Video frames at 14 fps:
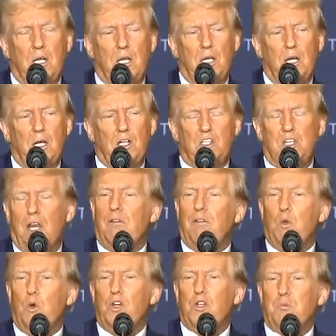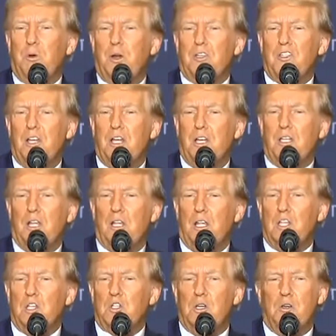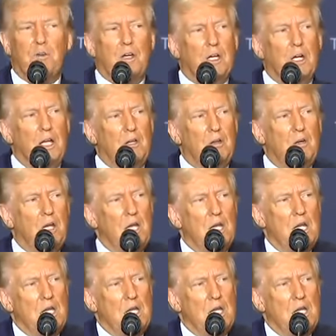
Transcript: instead of the worst president in the history of our country.